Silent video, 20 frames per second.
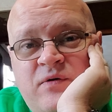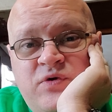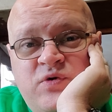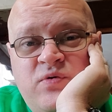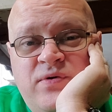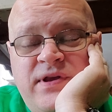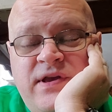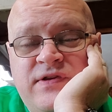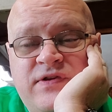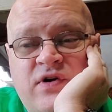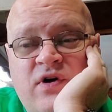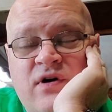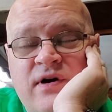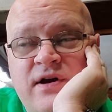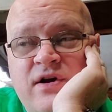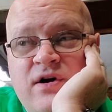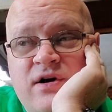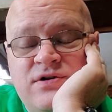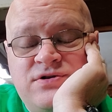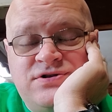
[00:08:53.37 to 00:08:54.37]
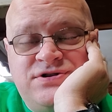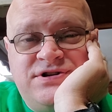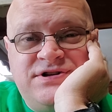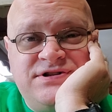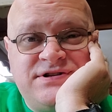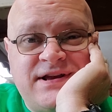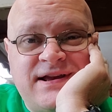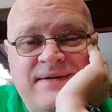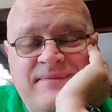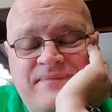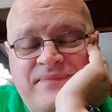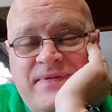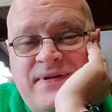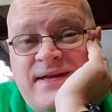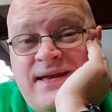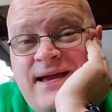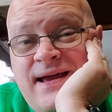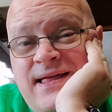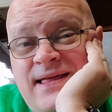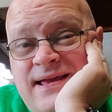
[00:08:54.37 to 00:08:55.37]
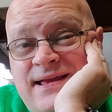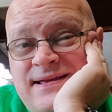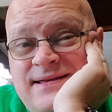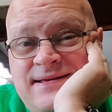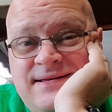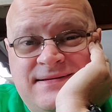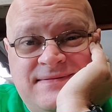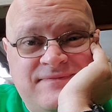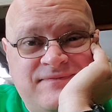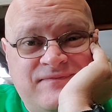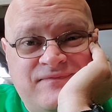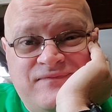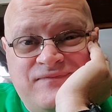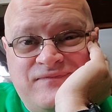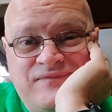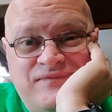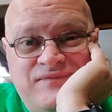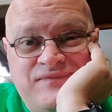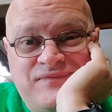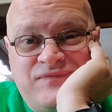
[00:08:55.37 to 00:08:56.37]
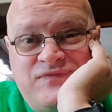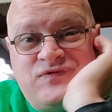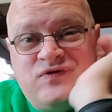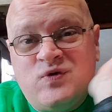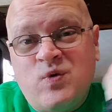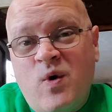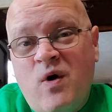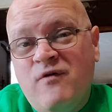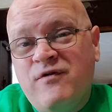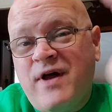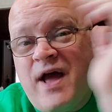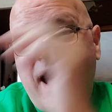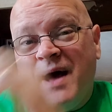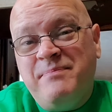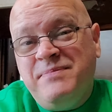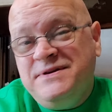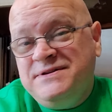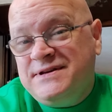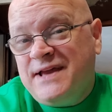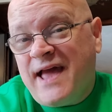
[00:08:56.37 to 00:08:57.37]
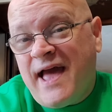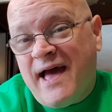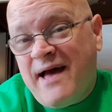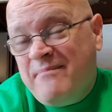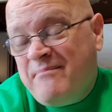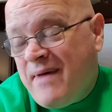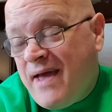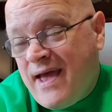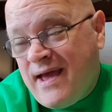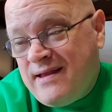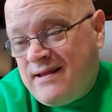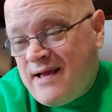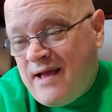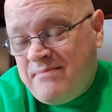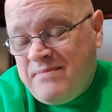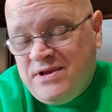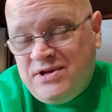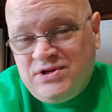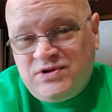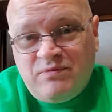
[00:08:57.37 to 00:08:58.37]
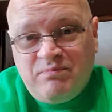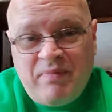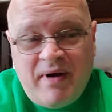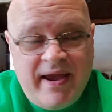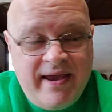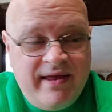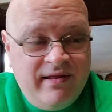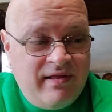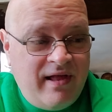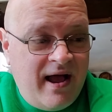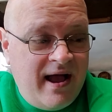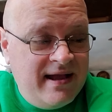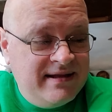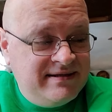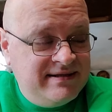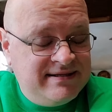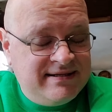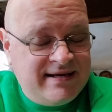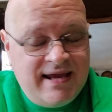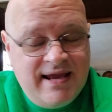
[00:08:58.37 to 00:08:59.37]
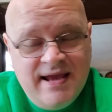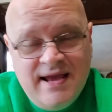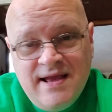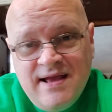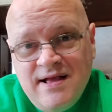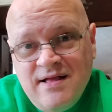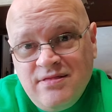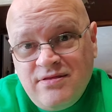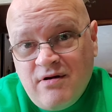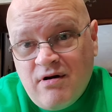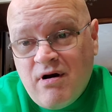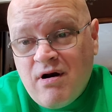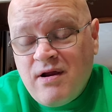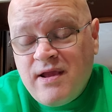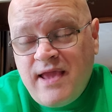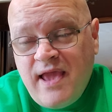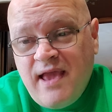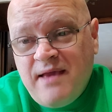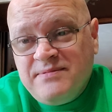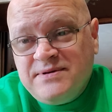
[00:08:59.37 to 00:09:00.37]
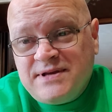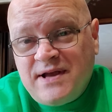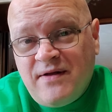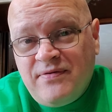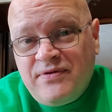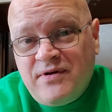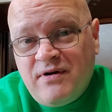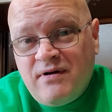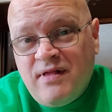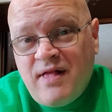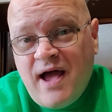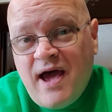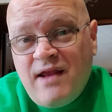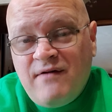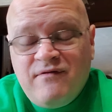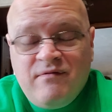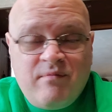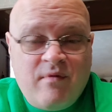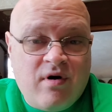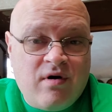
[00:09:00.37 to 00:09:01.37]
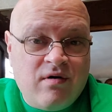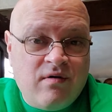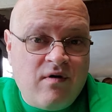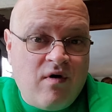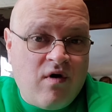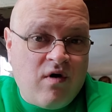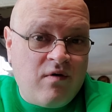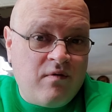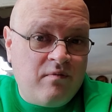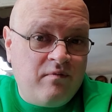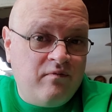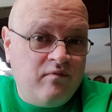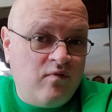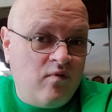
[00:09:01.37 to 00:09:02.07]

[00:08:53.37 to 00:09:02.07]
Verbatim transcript: doing the Atari cartridges, like, I got, like, 12 copies of Combat. I mean, just from buying lots. It's like, there are games out there. A lot of them are, are